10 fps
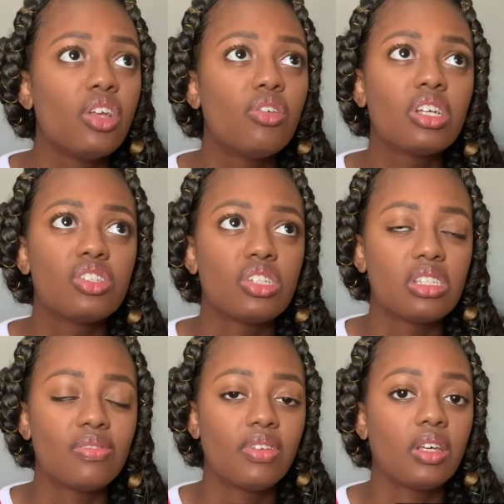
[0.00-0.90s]
You can just
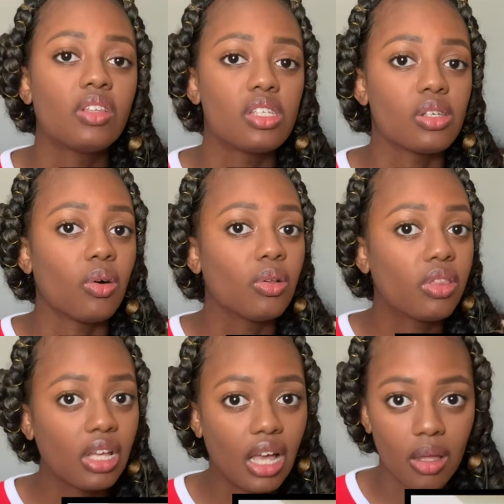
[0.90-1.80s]
fill this whole
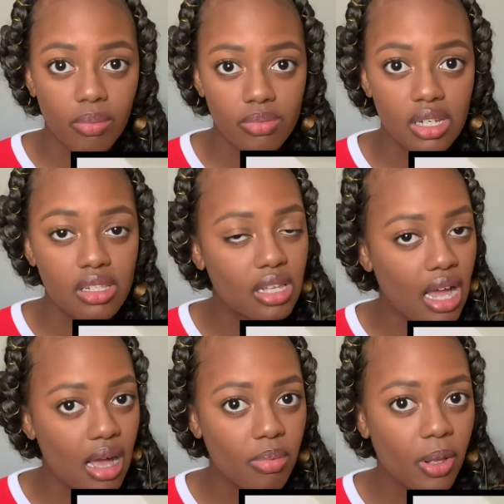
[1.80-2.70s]
thing up to the
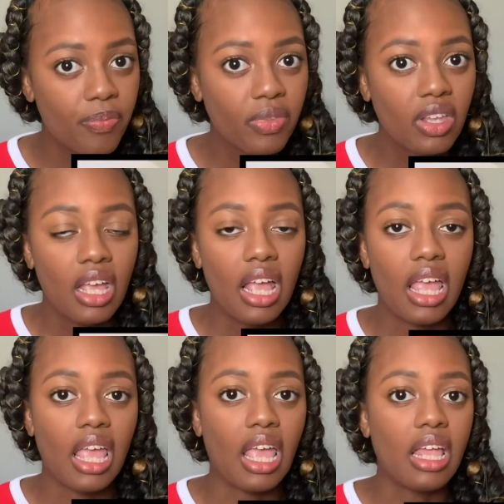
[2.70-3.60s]
top,
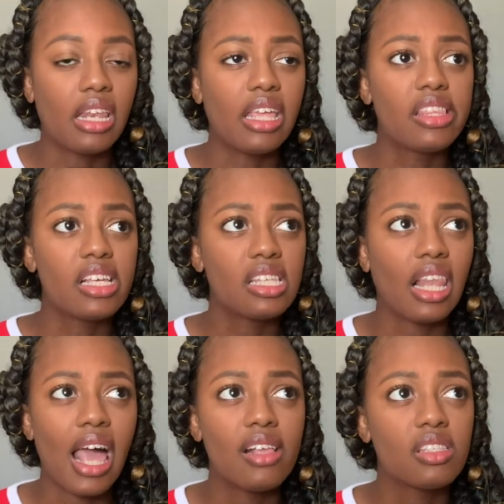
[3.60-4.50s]
and this
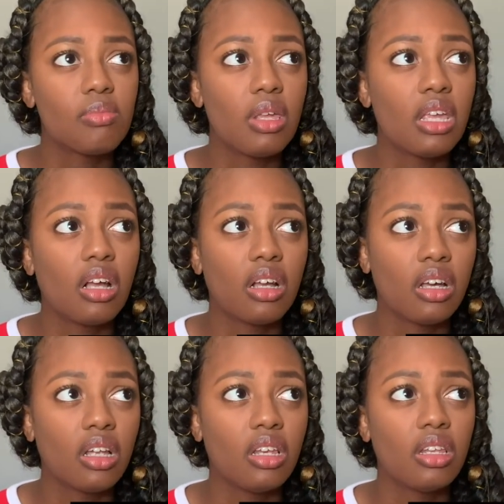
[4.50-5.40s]
lasts me a
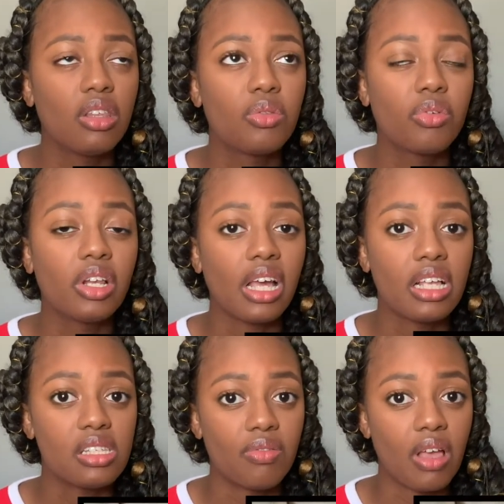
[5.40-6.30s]
good 3 nights
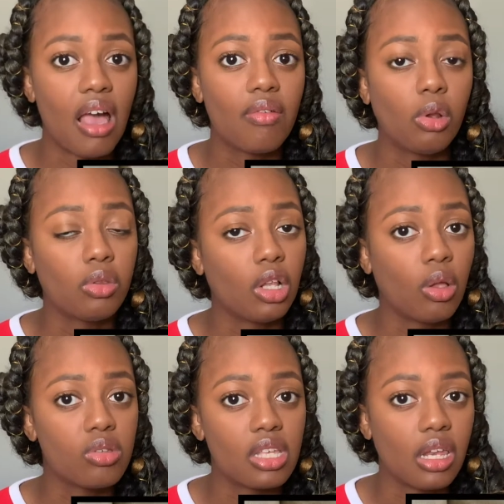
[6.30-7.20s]
if I have it on the low
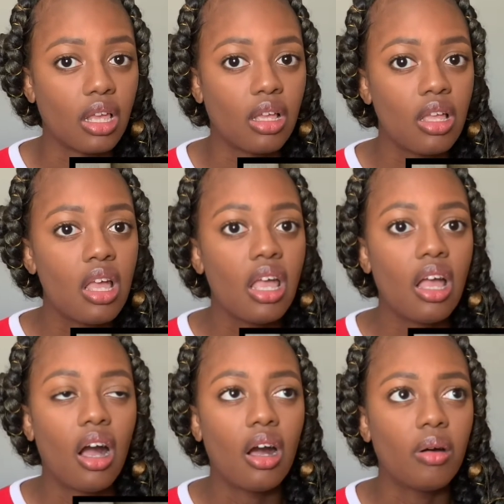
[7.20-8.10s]
setting.
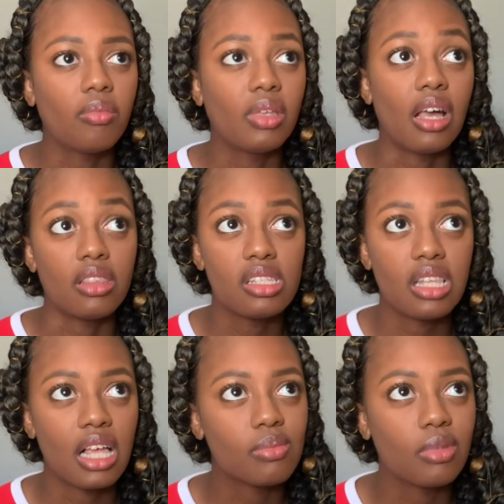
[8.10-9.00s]
Yeah, this
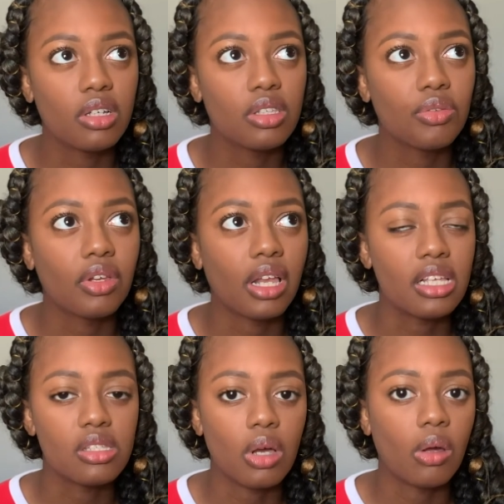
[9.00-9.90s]
lasts me a good 3 nights,
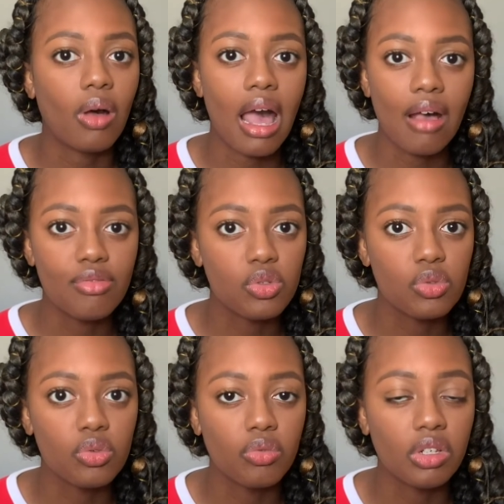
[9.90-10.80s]
so I don't have
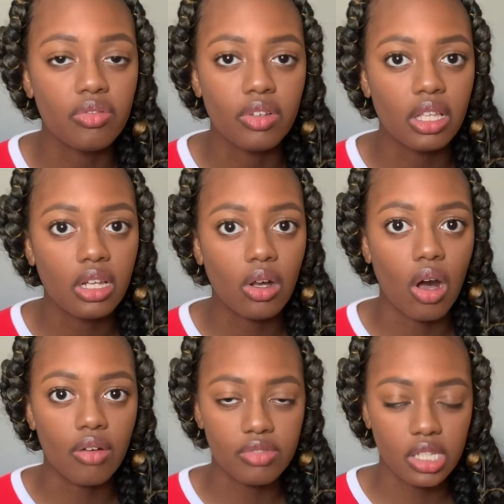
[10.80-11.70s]
to refill it
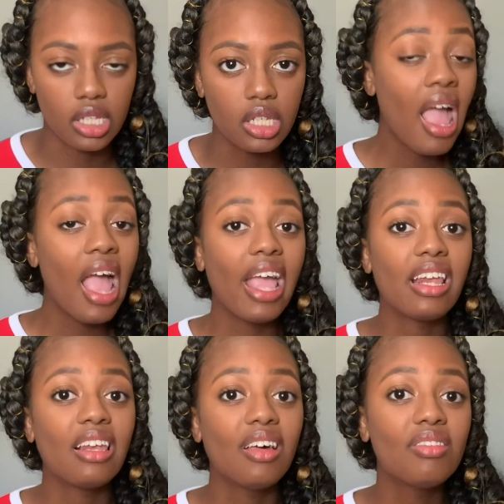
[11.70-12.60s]
often. And I
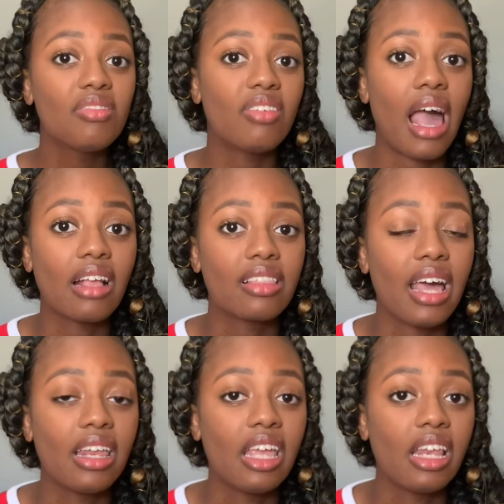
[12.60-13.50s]
love the fact that
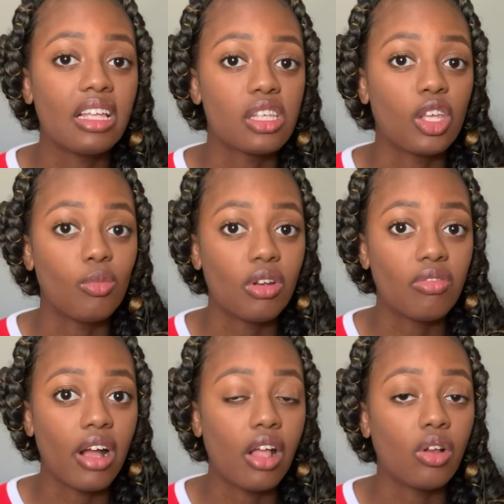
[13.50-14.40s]
it is a
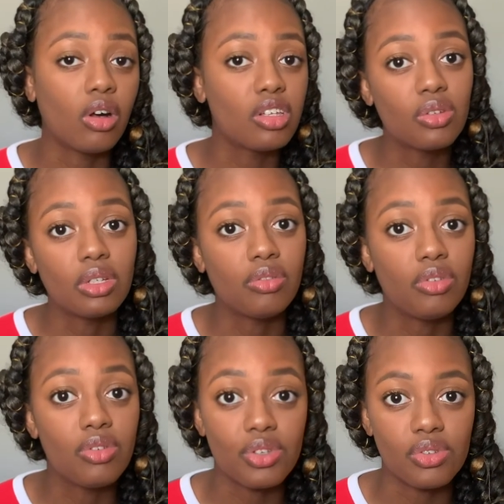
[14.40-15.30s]
humidifier and also a
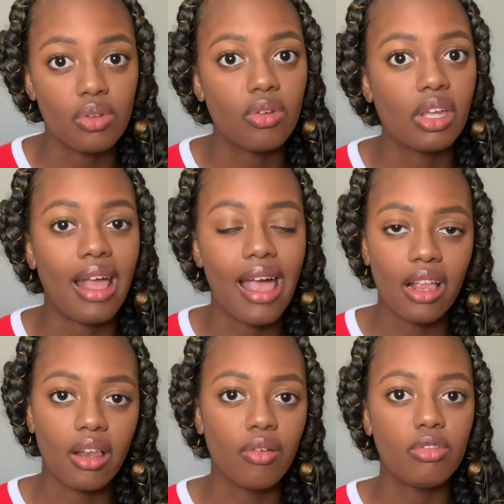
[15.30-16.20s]
diffuser, so you can add
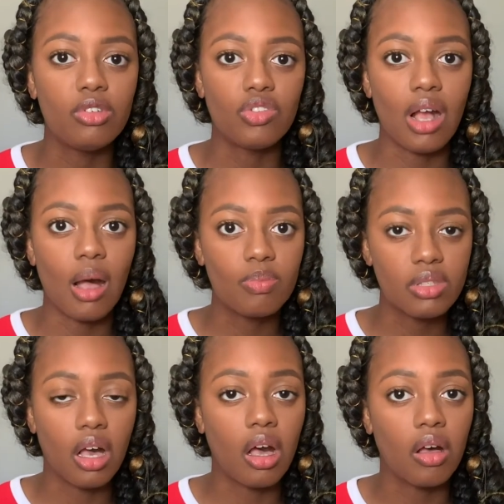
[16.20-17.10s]
a few drops
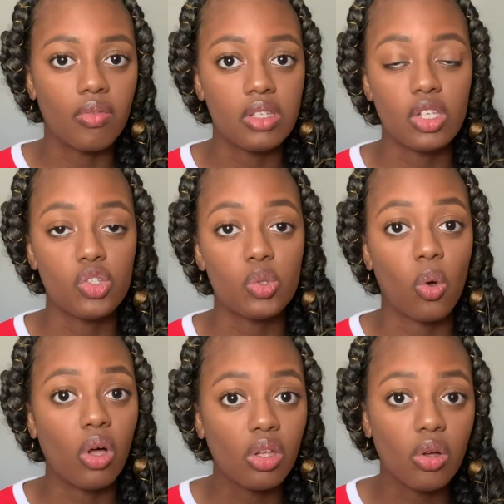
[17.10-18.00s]
of essential
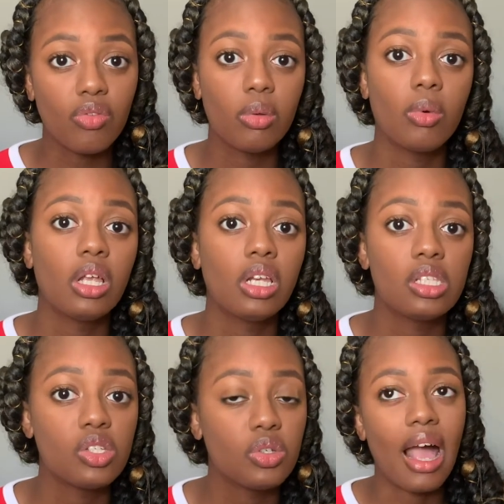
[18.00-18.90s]
oil if you wanted
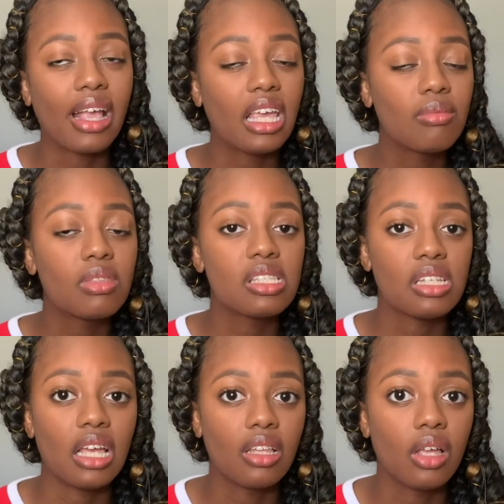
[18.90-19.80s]
to. I keep this
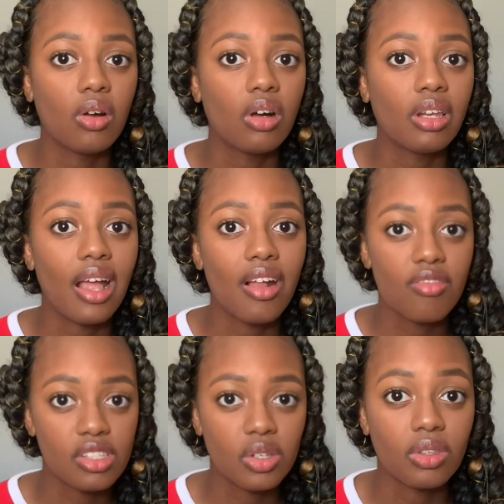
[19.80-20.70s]
nightlight on every
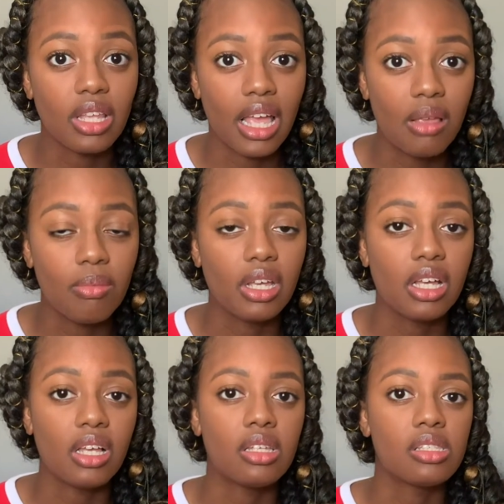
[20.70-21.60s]
single night
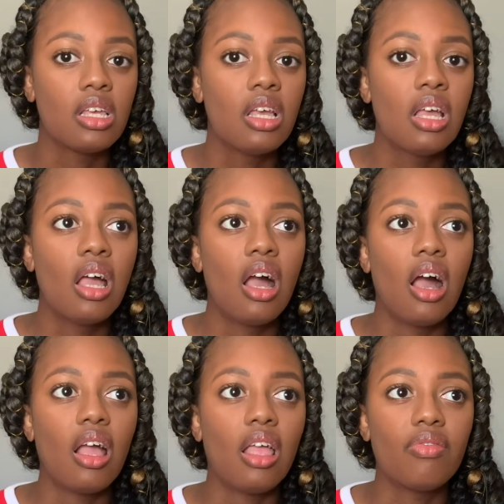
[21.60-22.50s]
because
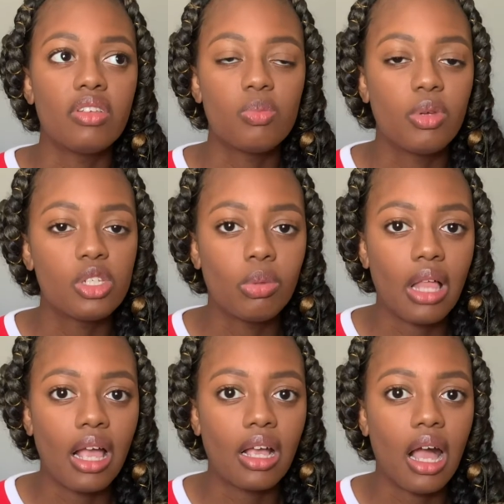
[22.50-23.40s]
if it's pitch
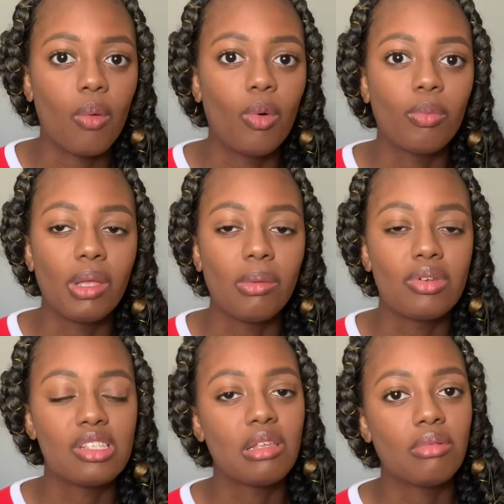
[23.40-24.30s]
black, I won't be able to
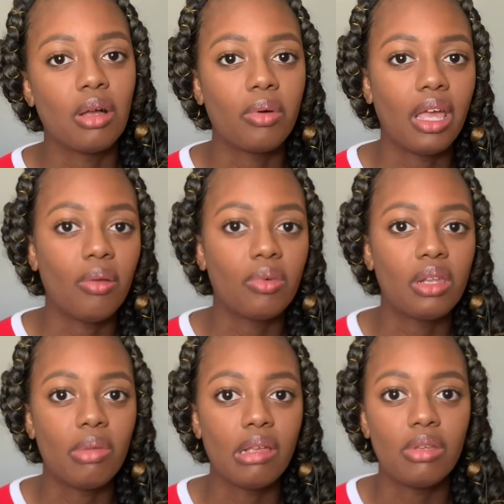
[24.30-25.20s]
see my way when the
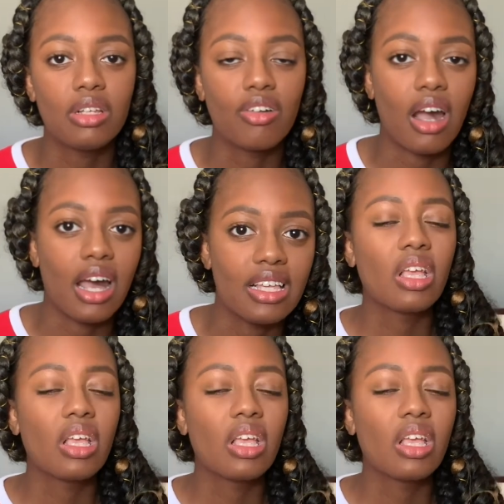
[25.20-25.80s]
baby cries.